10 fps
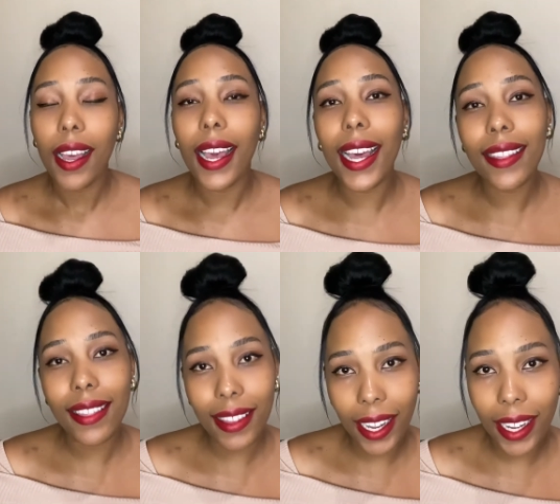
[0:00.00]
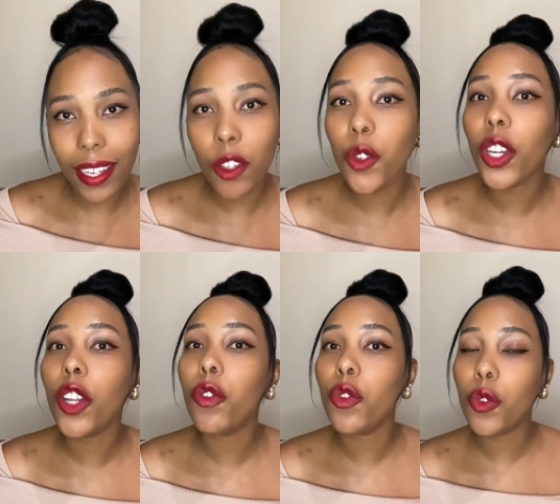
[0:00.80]
And then you can
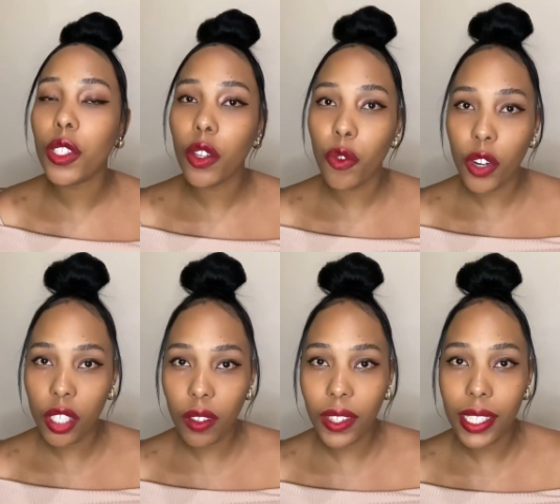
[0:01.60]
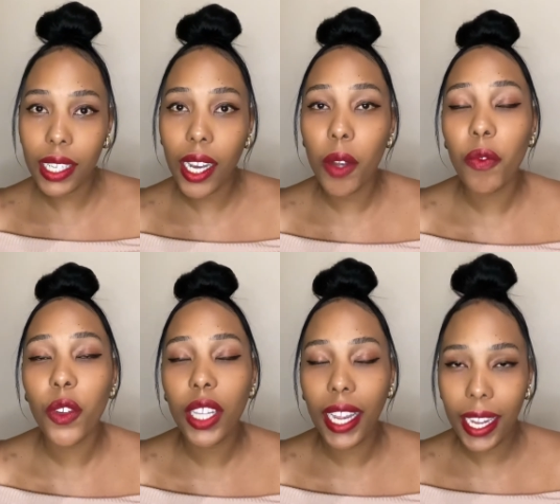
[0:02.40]
use the rest of the time for
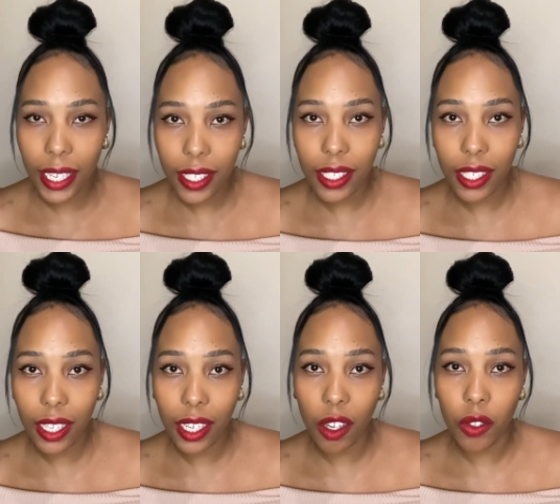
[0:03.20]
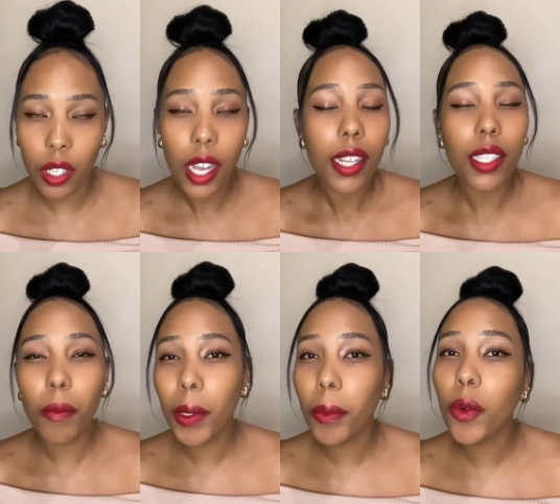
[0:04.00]
the L&D account. Some
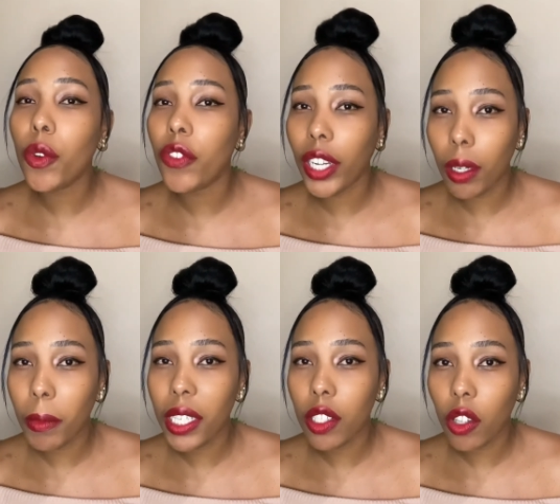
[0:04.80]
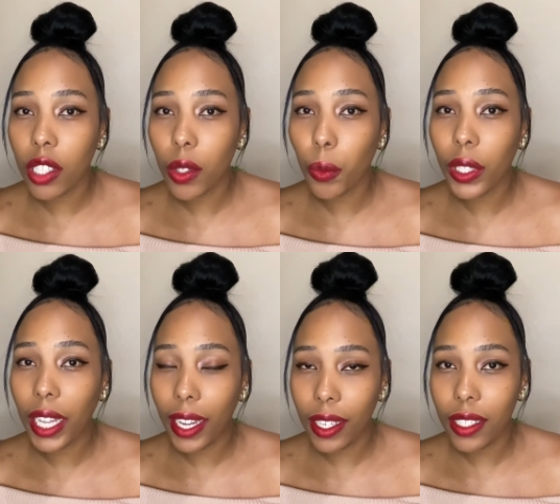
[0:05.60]
people will recommend starting with the
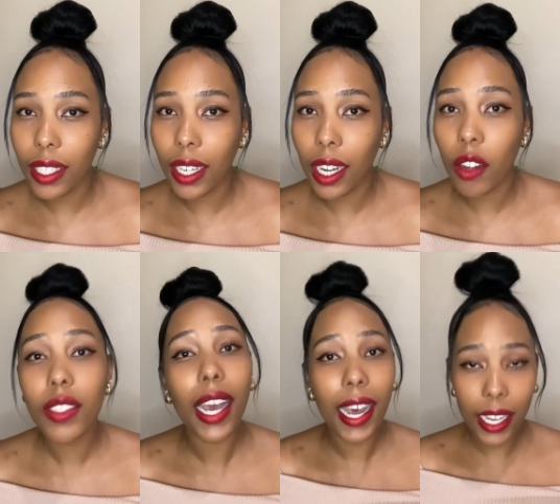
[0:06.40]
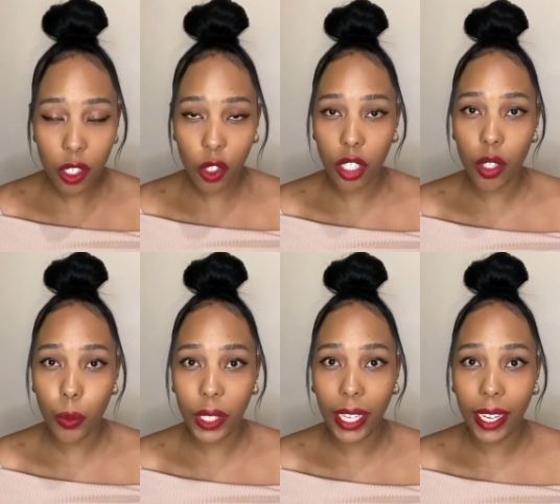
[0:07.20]
L&D account. I started
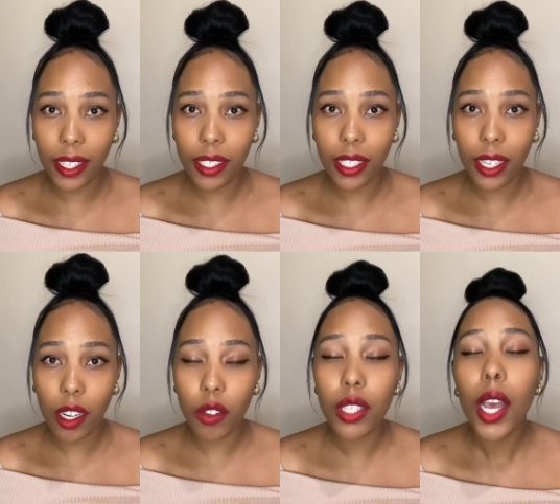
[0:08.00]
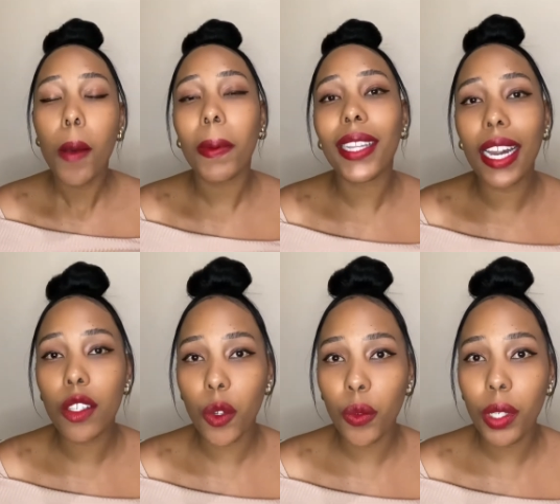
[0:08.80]
with the L&D account, but that is
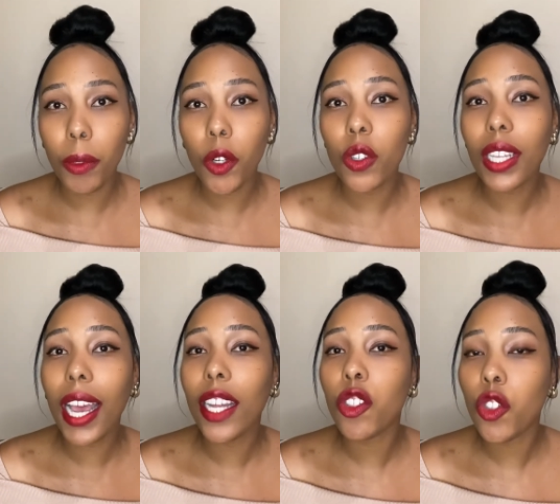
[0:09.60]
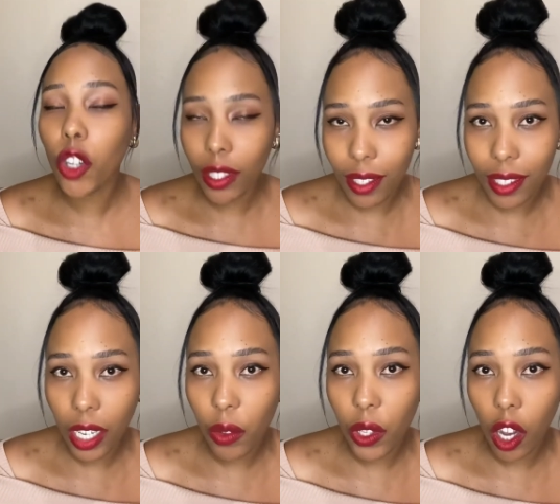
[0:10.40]
only because I had jotted
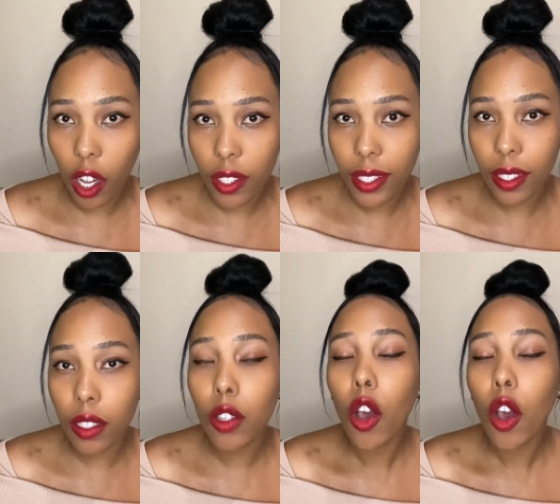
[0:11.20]
down the answers